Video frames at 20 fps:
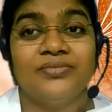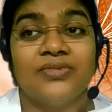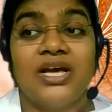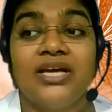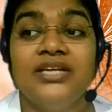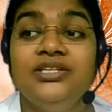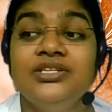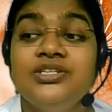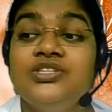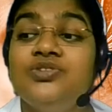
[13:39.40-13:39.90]

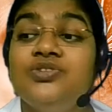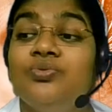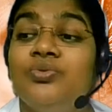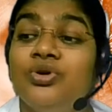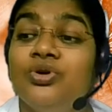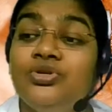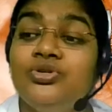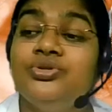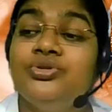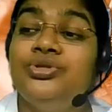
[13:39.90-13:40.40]
I just
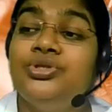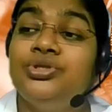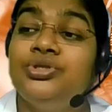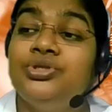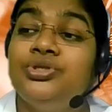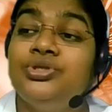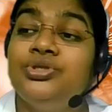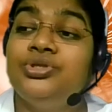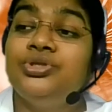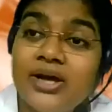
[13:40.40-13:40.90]
want to
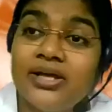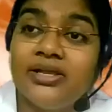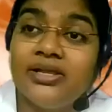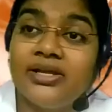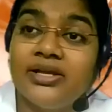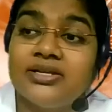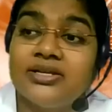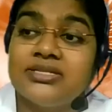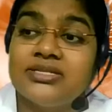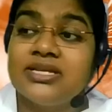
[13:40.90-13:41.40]
show
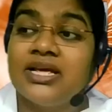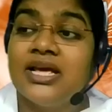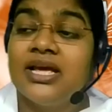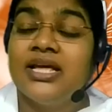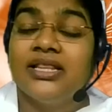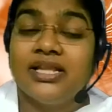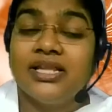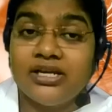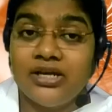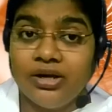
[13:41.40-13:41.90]
others
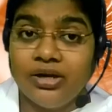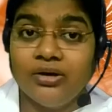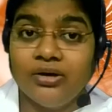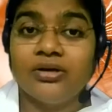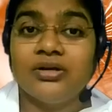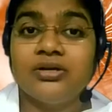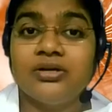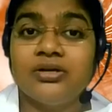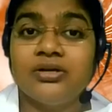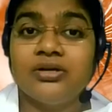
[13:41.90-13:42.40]
that, look,
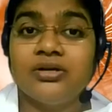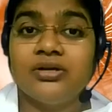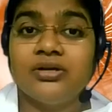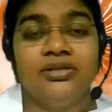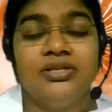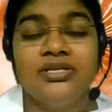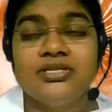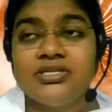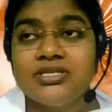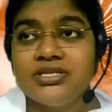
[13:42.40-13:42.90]

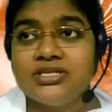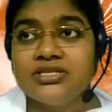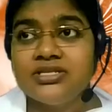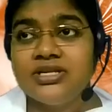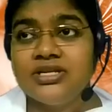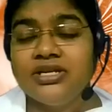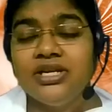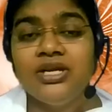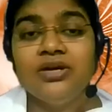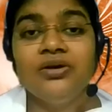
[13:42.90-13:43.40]
this is
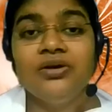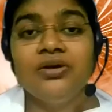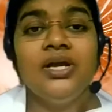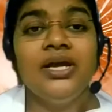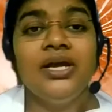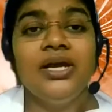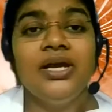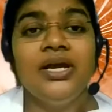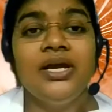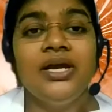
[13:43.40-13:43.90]
the newly
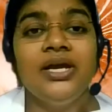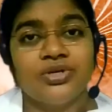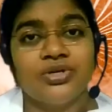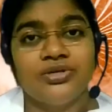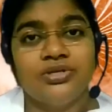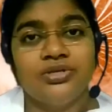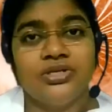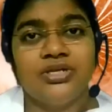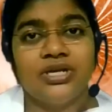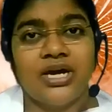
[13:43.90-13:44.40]

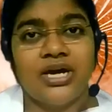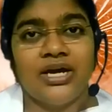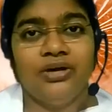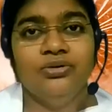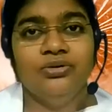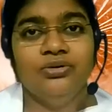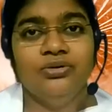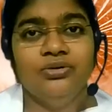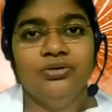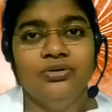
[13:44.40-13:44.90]
constructed
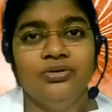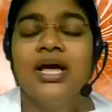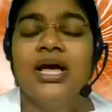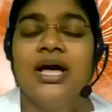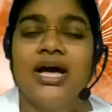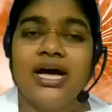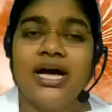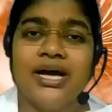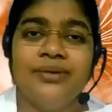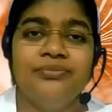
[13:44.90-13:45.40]
house.
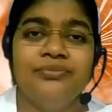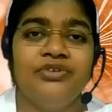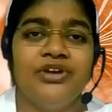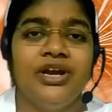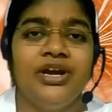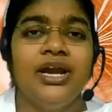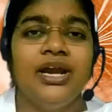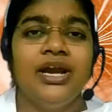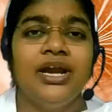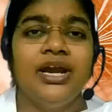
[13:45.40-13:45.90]
I am
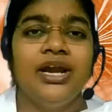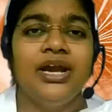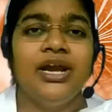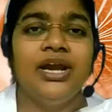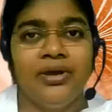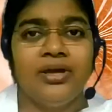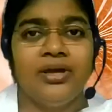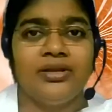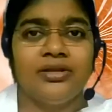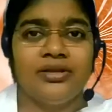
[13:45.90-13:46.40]
very
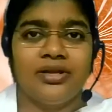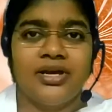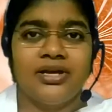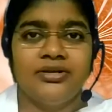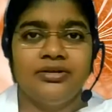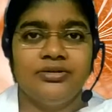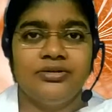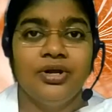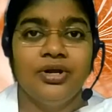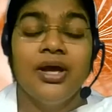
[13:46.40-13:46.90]
happy in that.
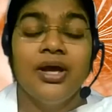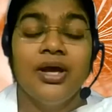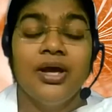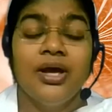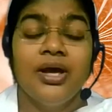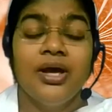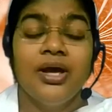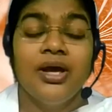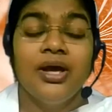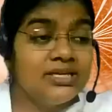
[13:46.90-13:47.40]

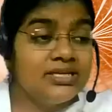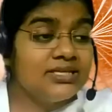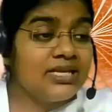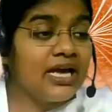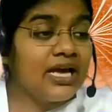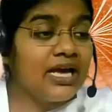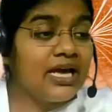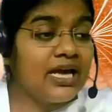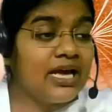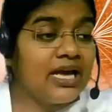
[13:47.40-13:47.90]
Because
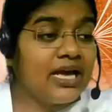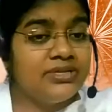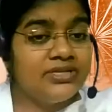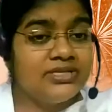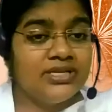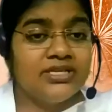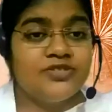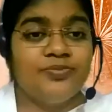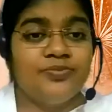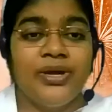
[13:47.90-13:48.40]
I
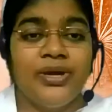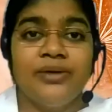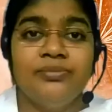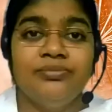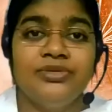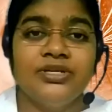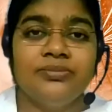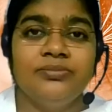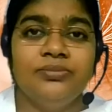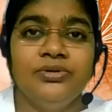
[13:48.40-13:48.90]
possess
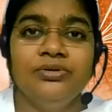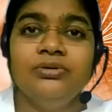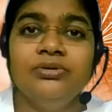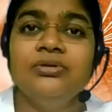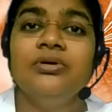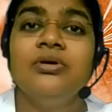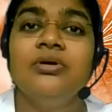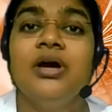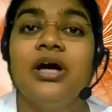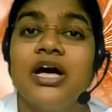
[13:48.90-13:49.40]

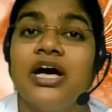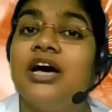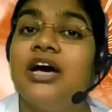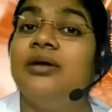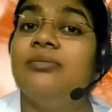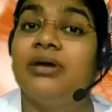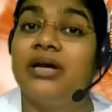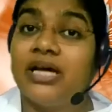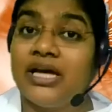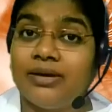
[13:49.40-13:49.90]
BMW,
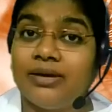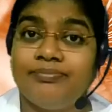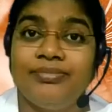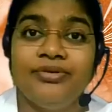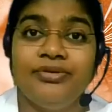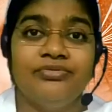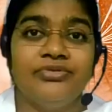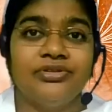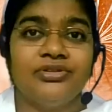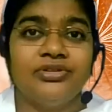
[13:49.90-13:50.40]
I'm
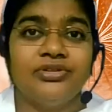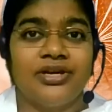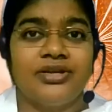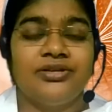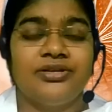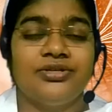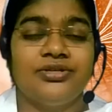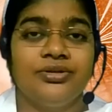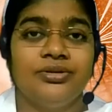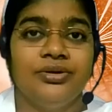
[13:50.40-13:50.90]
happy with
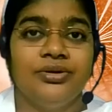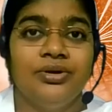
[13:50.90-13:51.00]
that.